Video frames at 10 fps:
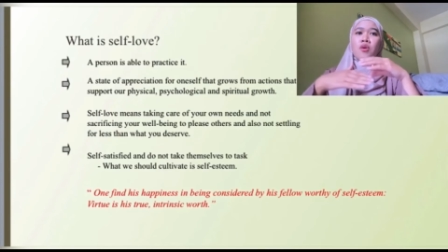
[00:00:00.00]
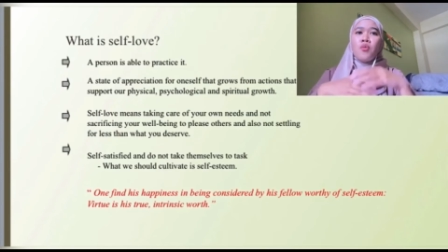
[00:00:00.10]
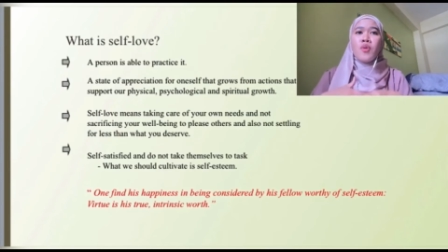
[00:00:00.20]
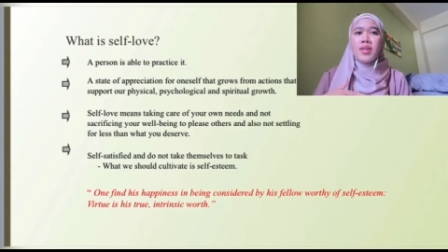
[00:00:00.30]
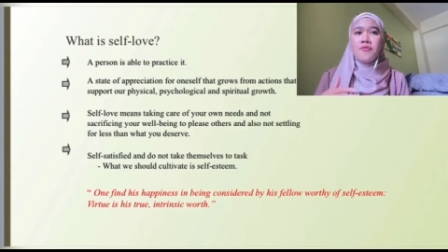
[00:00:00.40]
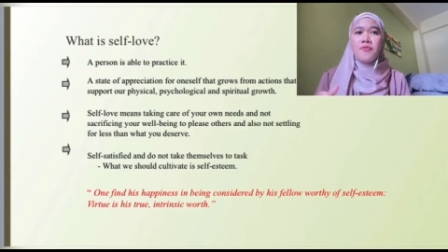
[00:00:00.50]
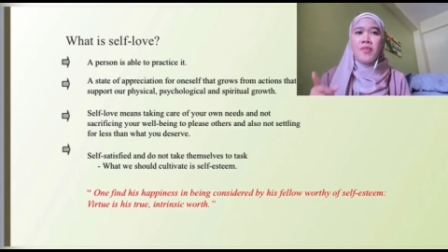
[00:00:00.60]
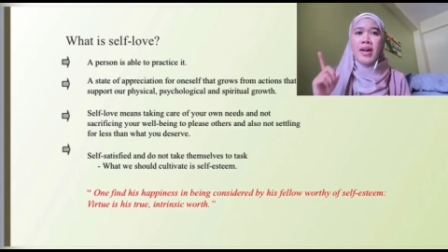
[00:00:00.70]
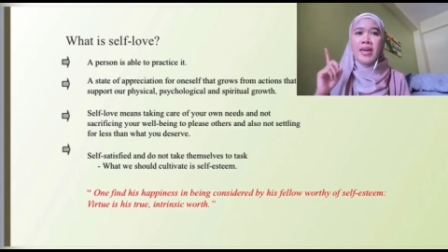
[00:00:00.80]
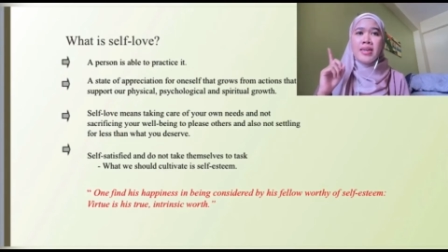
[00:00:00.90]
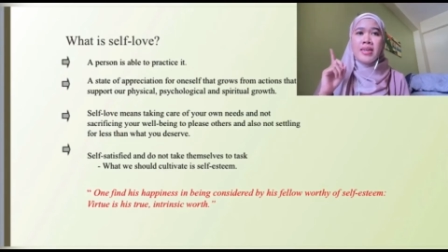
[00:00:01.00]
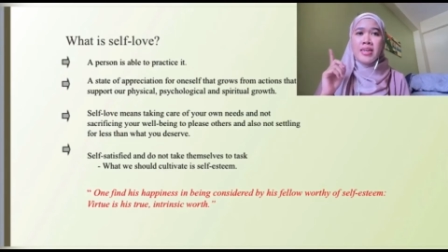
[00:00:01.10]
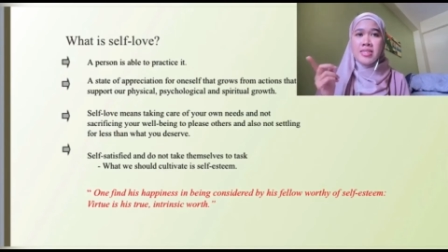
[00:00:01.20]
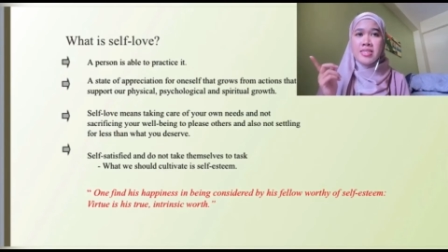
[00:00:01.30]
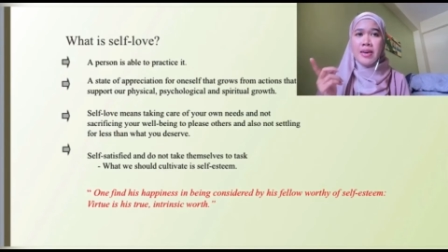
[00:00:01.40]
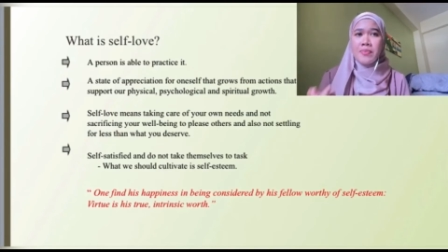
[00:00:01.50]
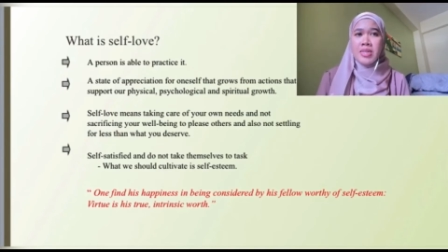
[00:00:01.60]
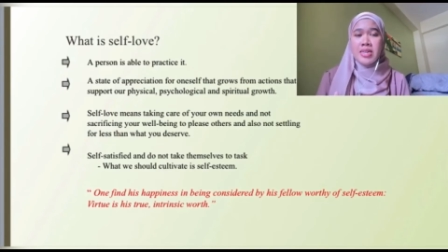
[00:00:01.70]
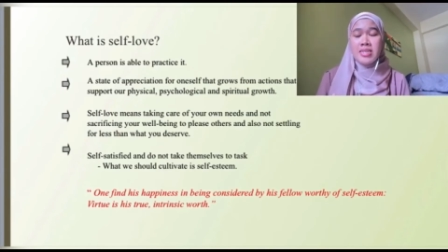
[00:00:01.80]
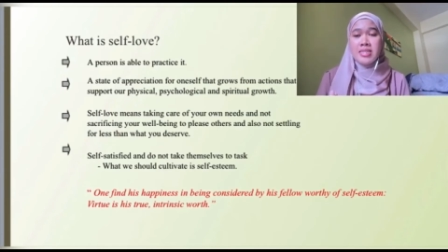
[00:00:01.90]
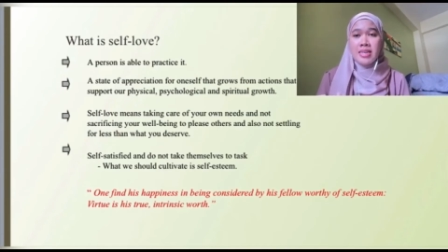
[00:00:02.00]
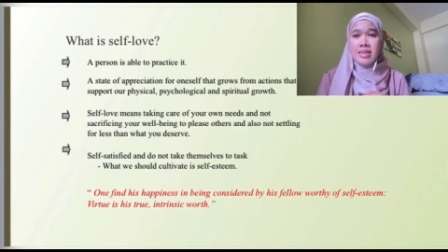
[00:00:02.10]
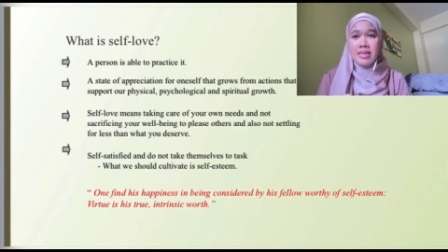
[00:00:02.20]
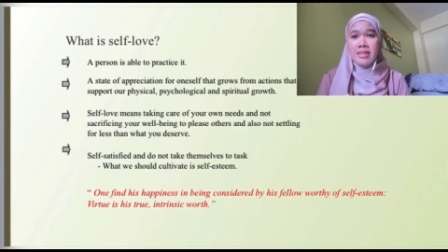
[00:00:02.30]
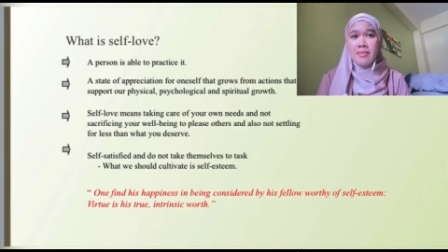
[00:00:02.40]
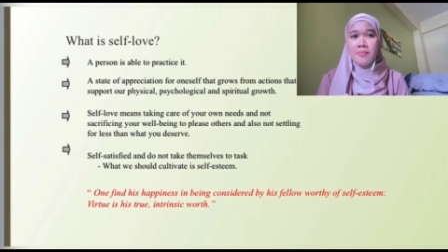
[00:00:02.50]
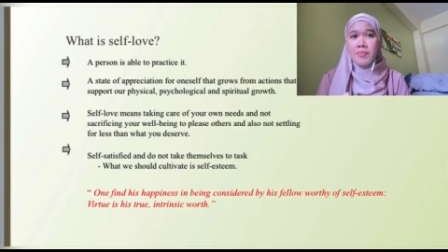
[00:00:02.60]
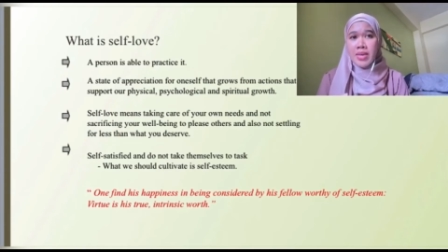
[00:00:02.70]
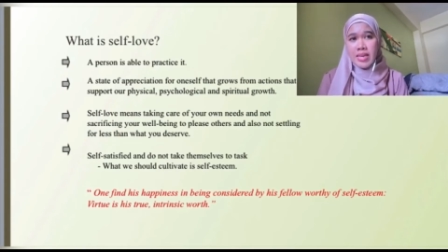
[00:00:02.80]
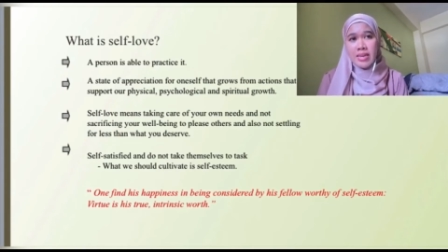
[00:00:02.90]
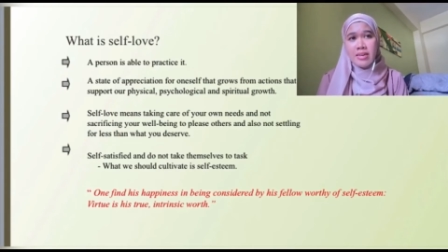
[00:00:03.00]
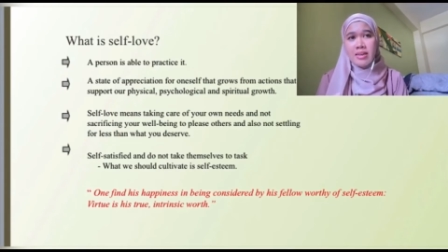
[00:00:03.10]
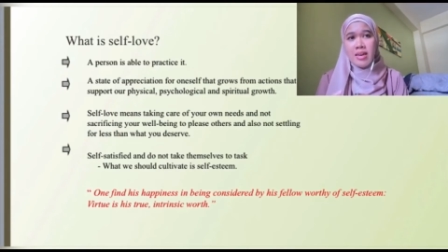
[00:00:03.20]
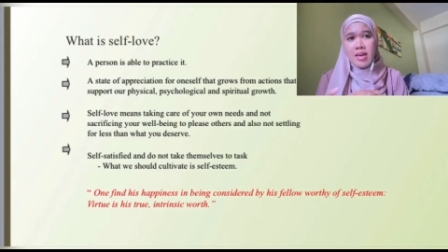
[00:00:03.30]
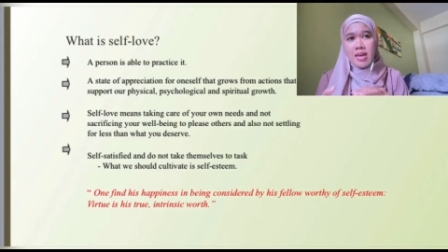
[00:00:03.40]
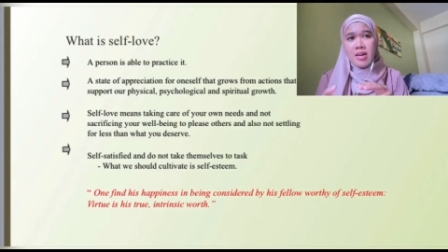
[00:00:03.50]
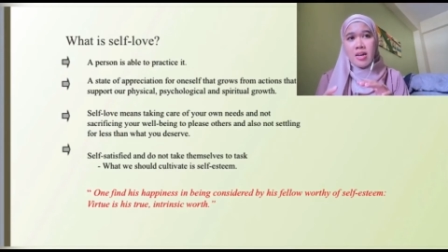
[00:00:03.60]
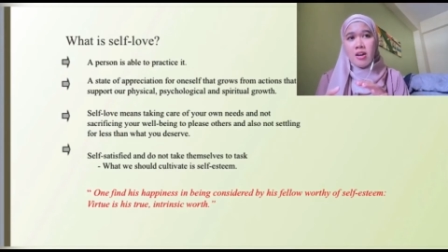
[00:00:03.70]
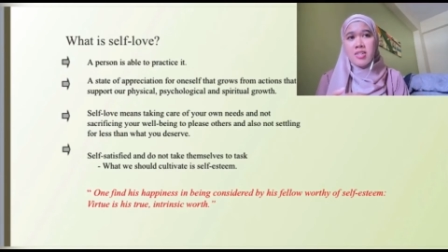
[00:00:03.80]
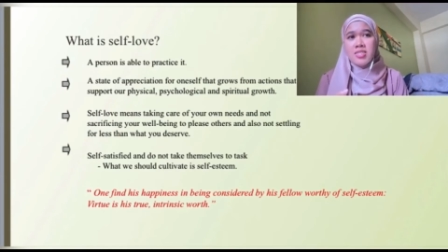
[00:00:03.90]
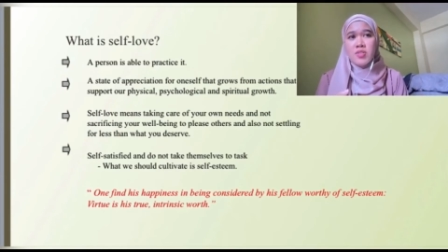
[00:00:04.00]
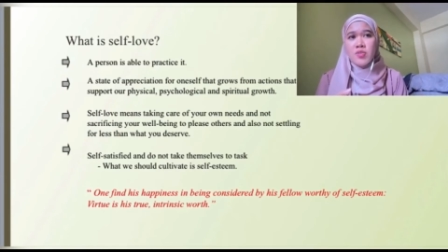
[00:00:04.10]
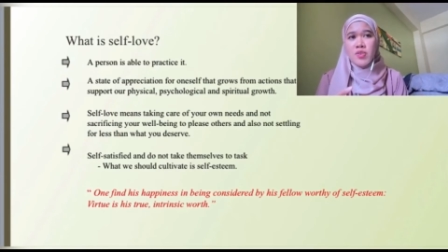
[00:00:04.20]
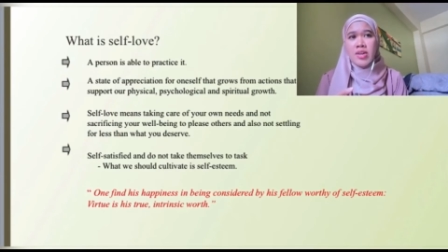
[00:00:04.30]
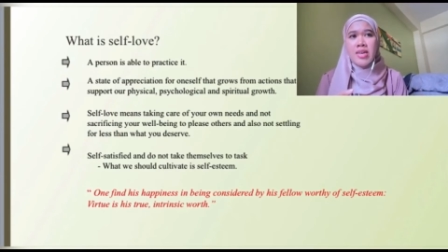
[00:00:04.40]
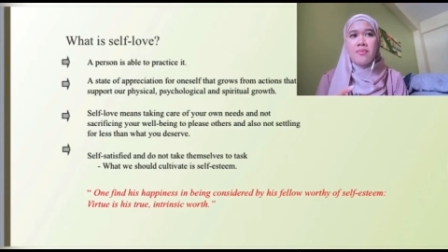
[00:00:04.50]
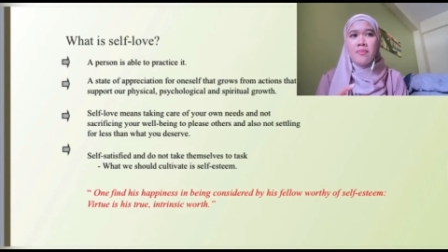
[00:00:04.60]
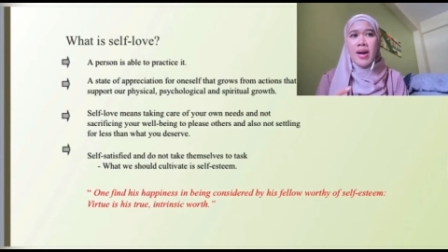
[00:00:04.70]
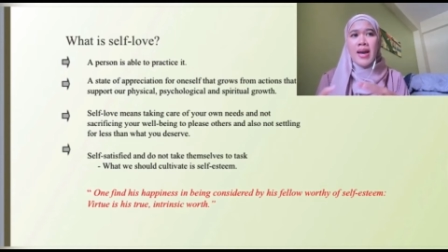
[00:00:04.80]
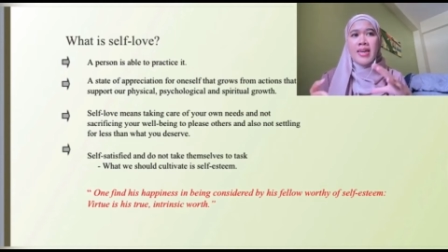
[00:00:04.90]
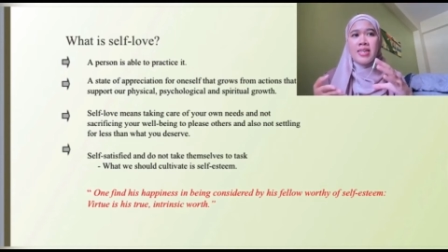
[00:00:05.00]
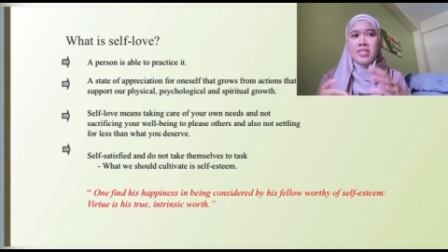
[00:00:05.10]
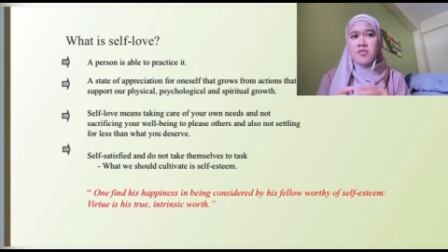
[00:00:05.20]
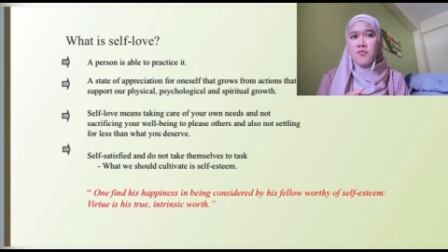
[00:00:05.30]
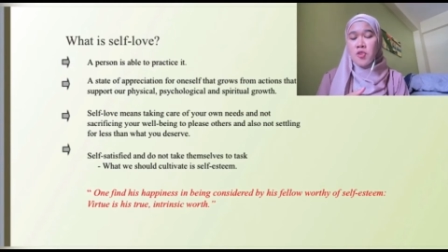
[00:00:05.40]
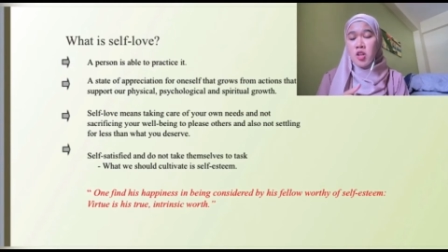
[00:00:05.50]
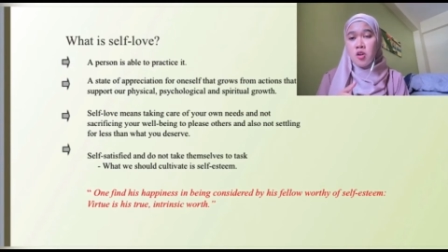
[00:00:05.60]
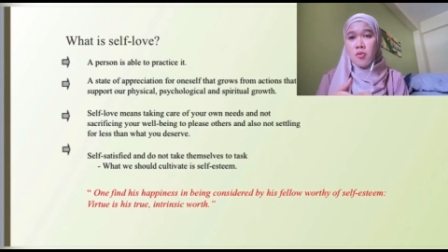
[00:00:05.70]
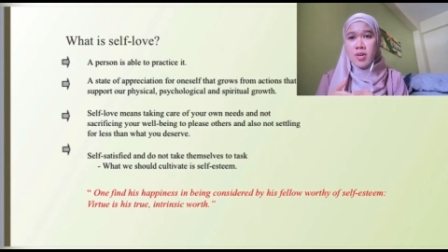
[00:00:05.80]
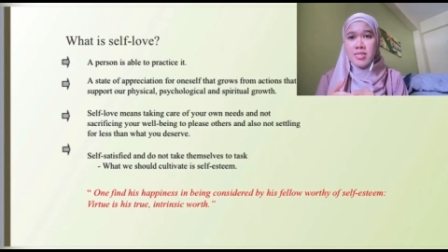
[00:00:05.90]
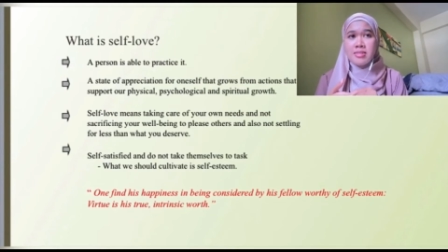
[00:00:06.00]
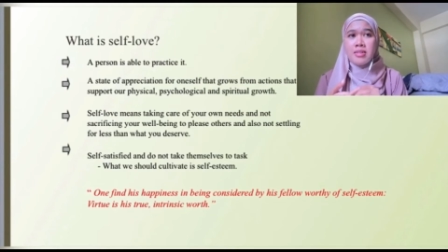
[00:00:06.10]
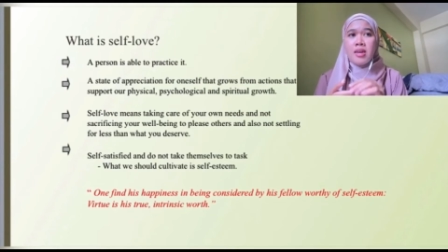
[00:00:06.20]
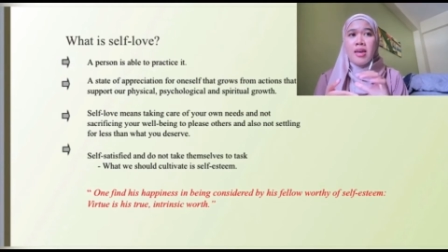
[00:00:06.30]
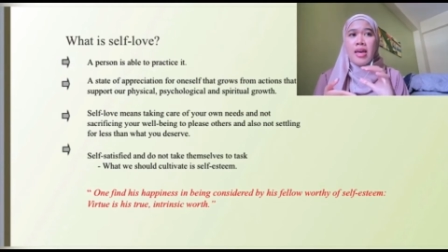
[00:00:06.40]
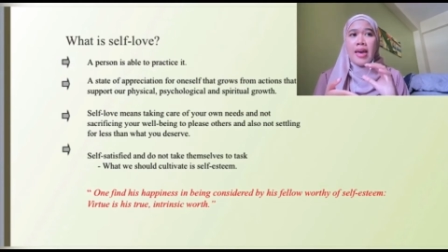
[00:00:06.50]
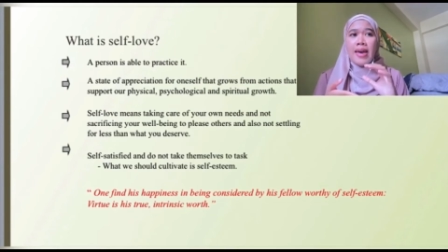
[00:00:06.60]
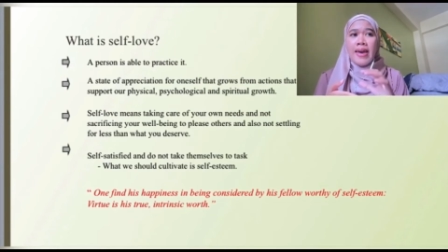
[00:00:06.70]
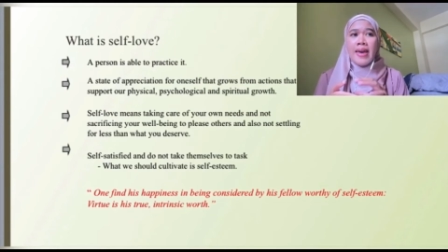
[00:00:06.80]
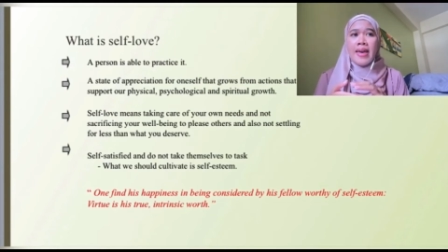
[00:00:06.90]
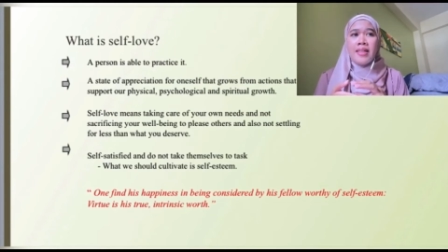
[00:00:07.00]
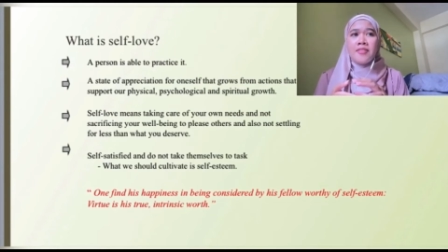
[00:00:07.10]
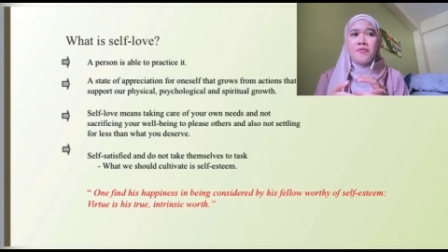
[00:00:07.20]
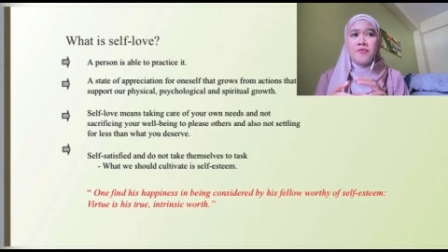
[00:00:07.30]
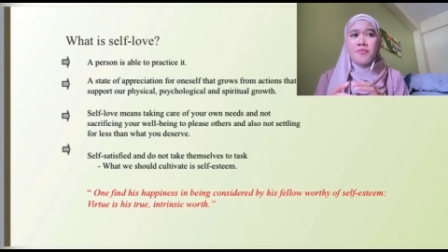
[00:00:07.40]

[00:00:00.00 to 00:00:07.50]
one finds his happiness in being considerate by his followers, and